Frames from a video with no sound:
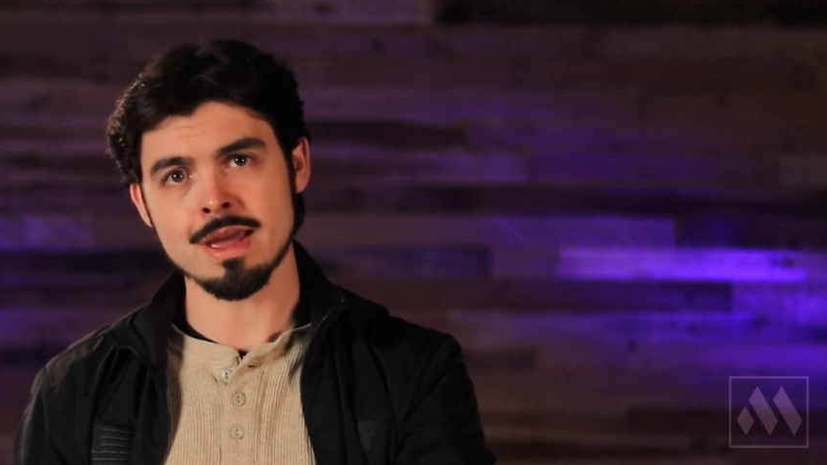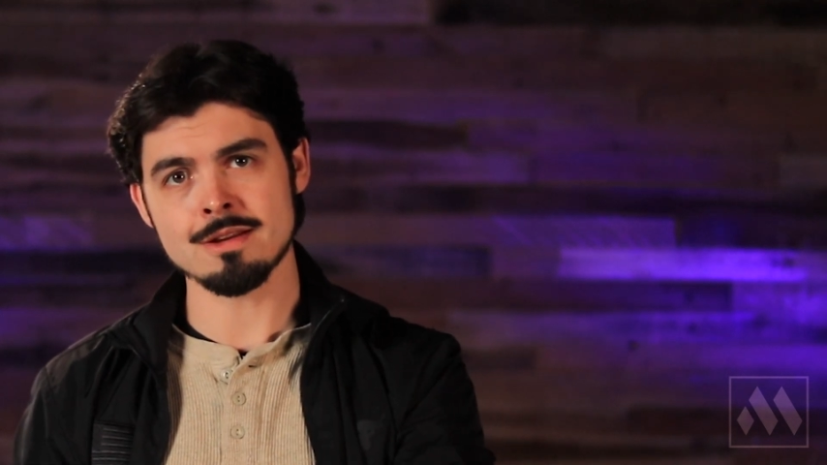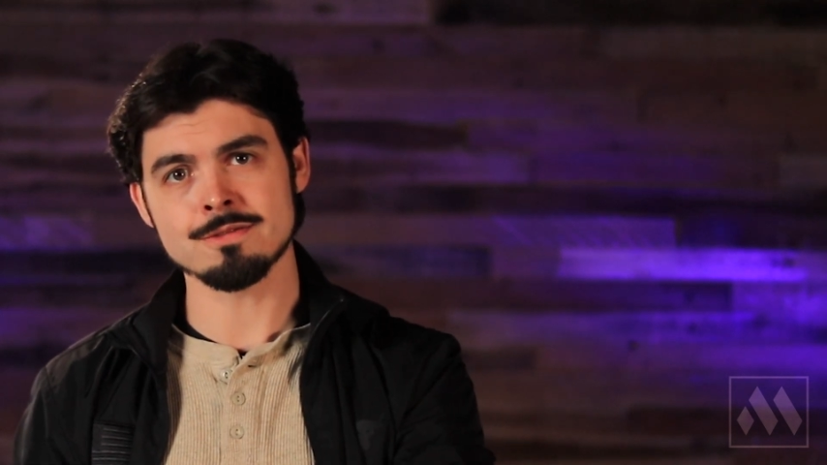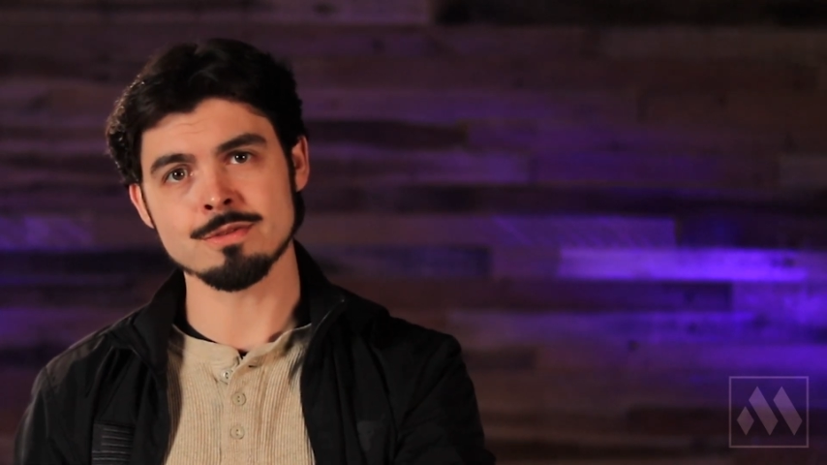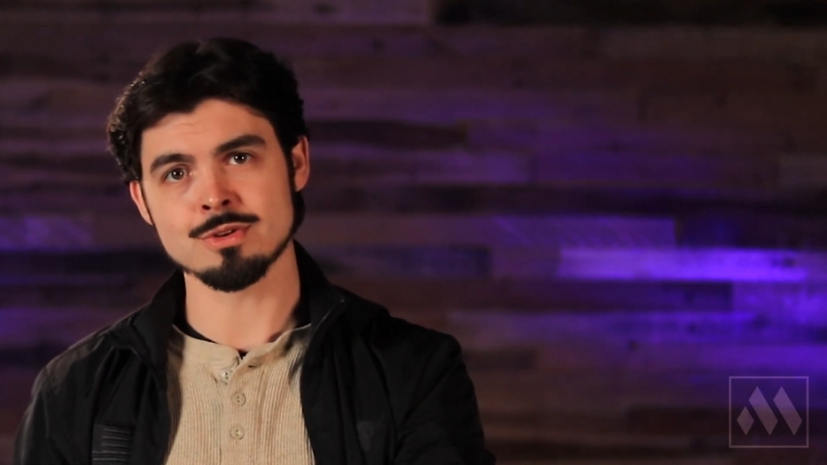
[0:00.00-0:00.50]

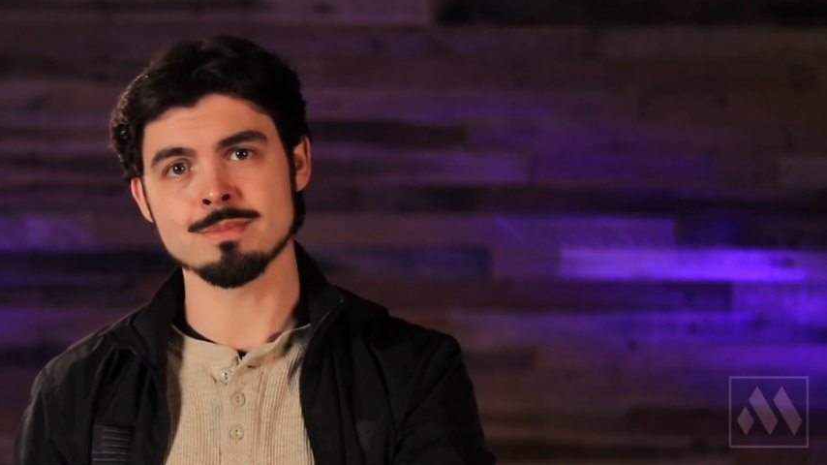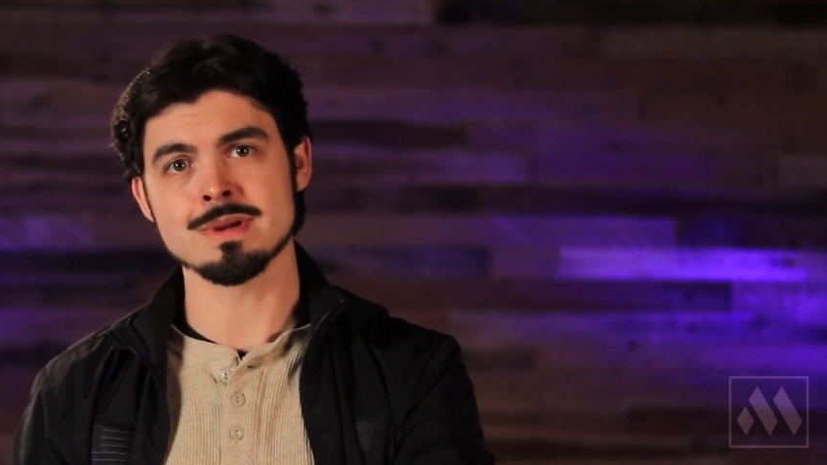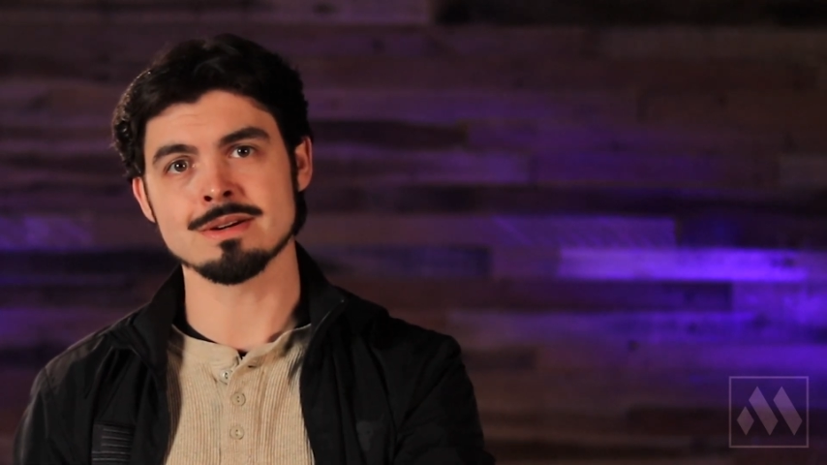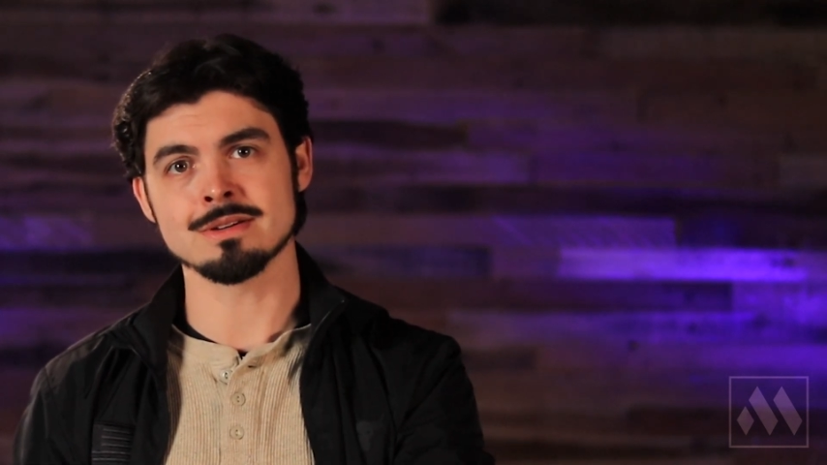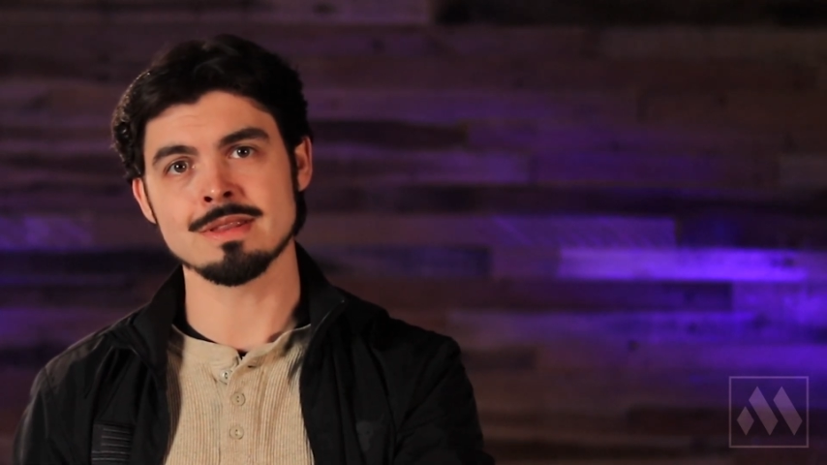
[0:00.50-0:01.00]
paid for your
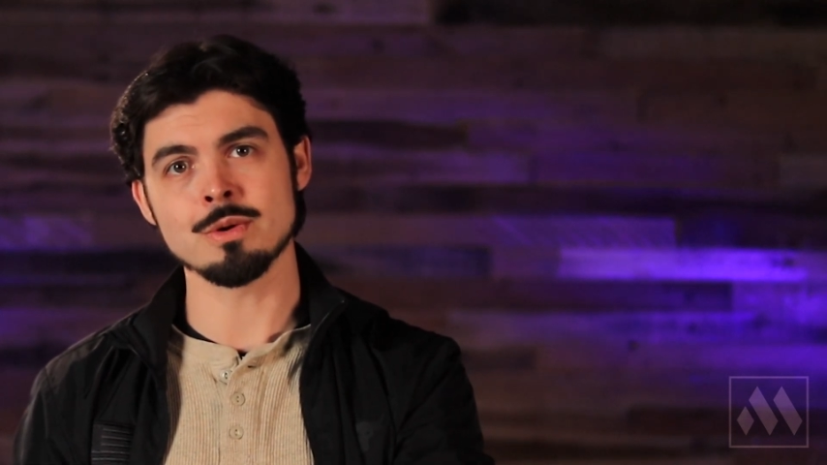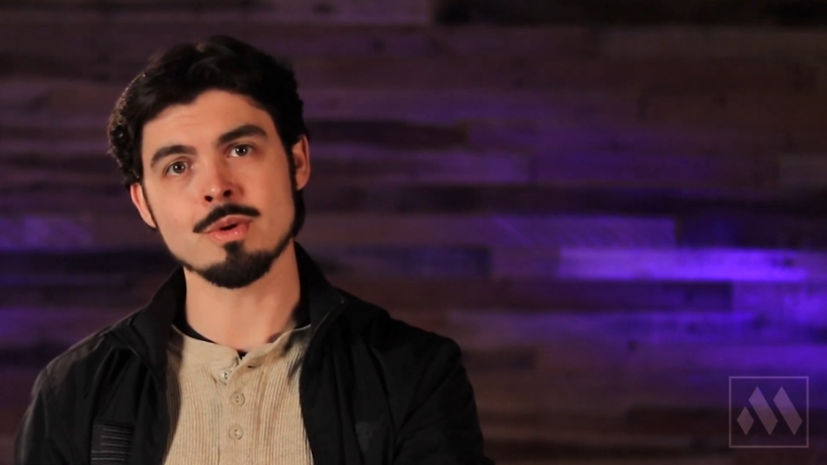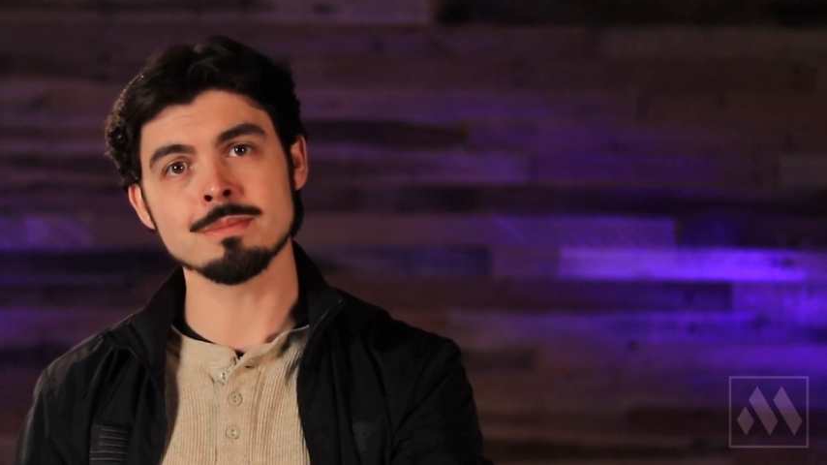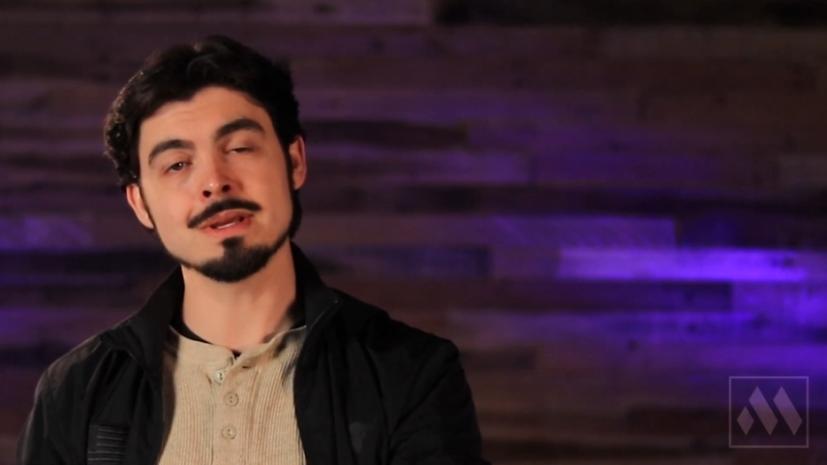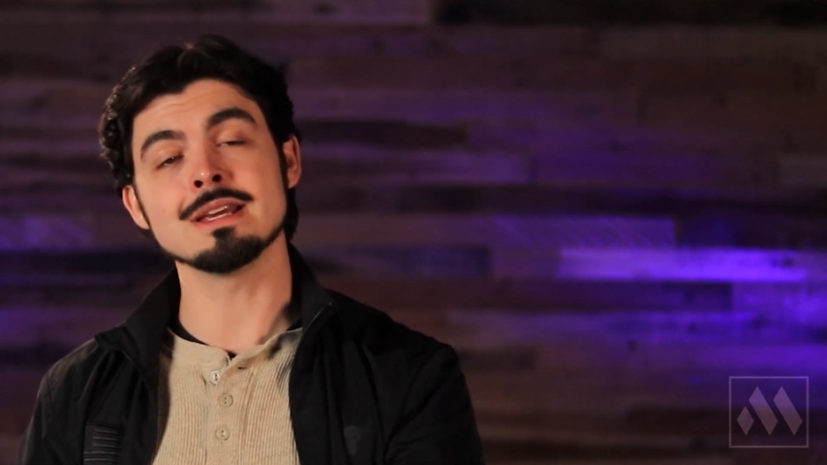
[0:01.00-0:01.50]
meal and they
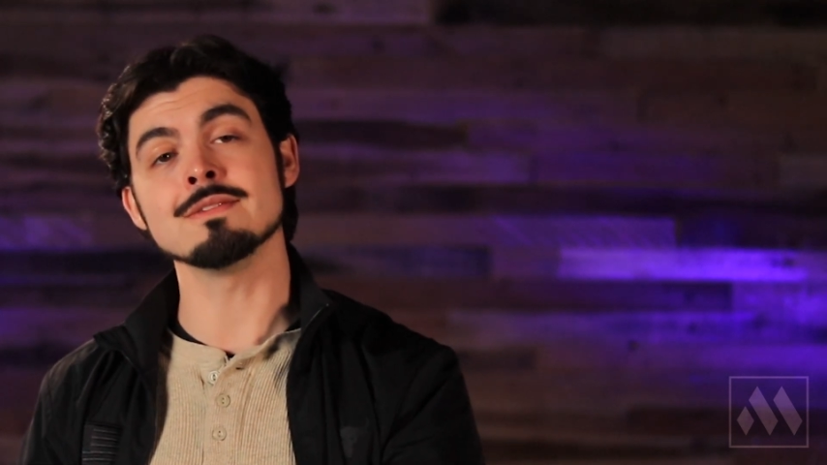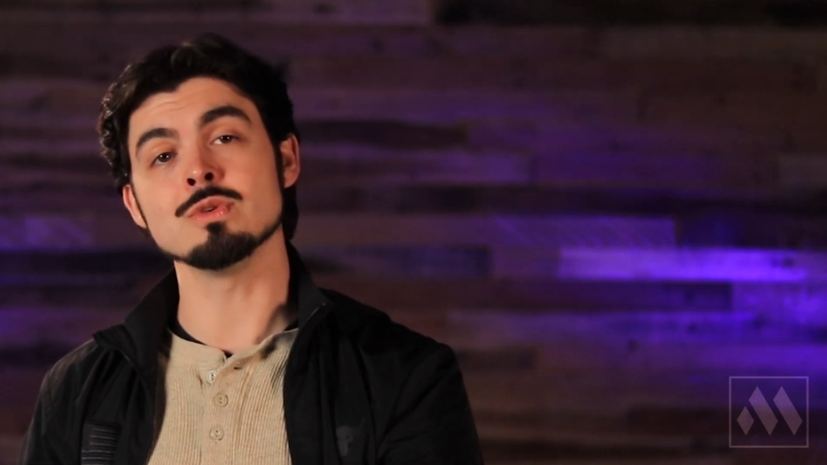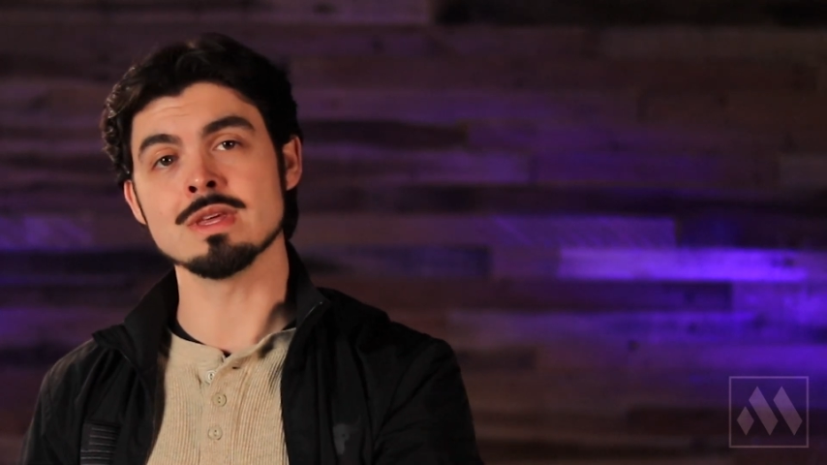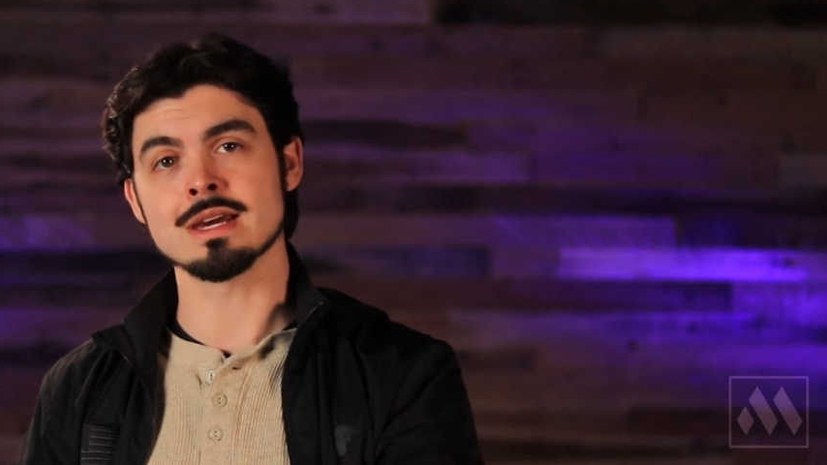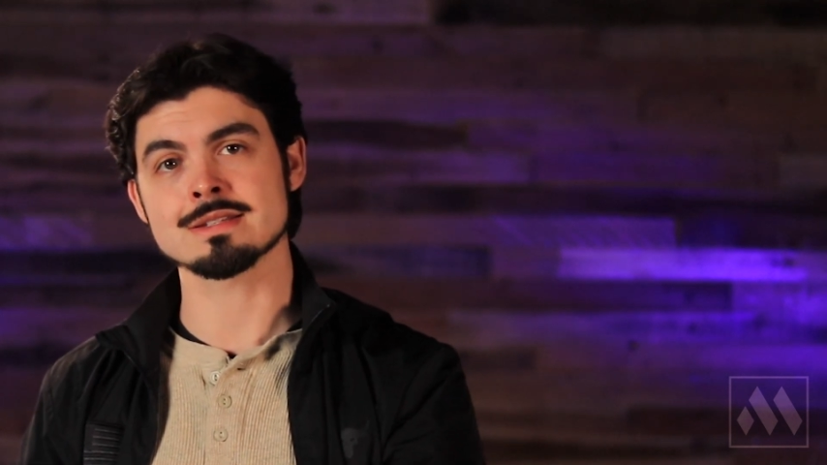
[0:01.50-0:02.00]
wanted me to give
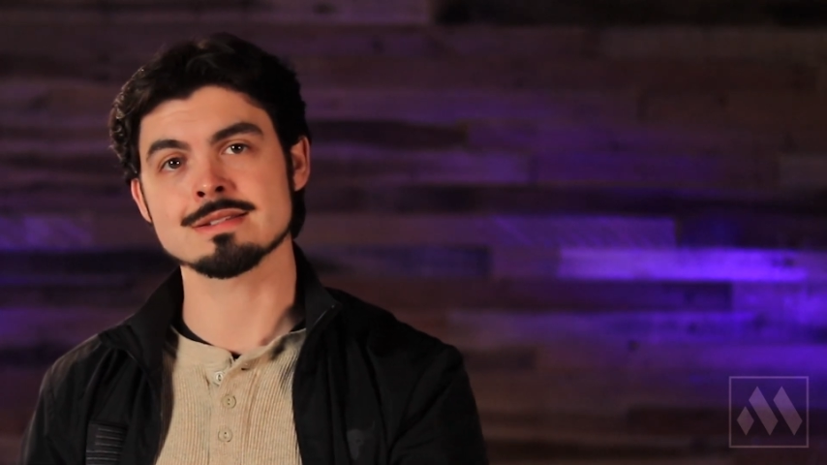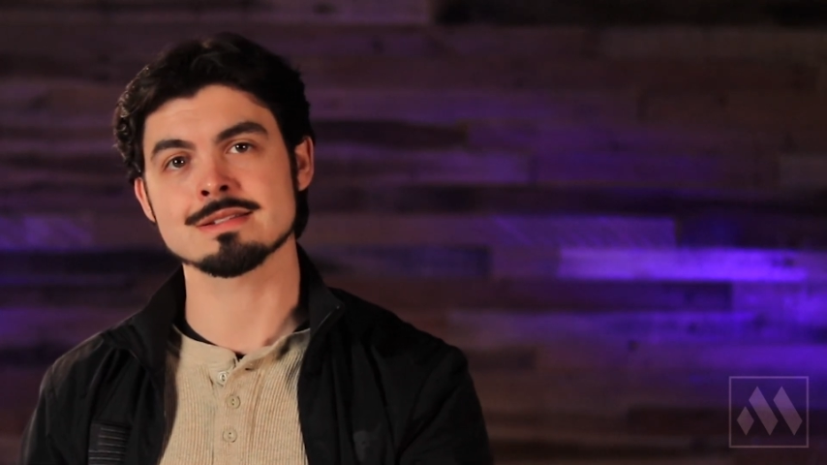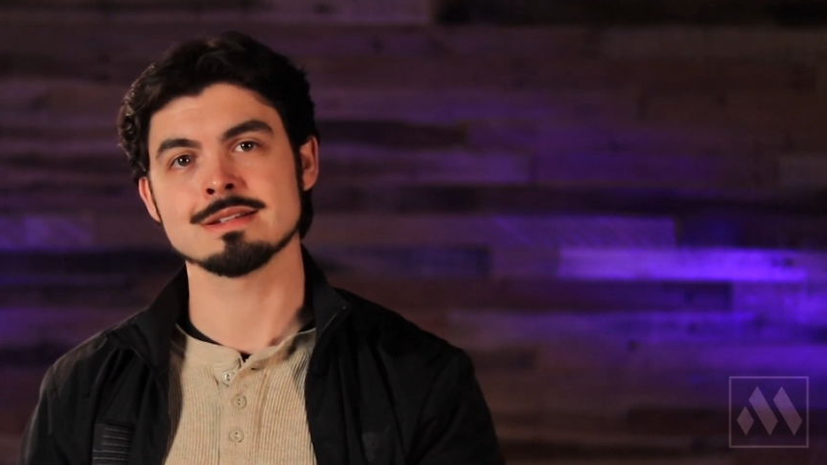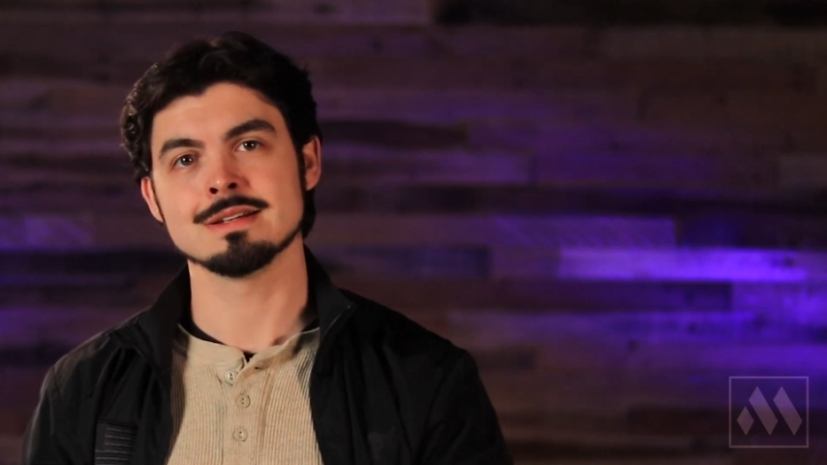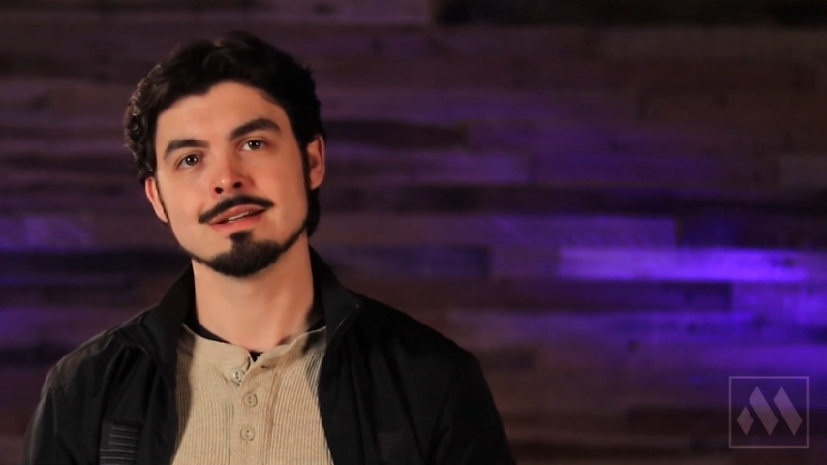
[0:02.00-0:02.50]
you this.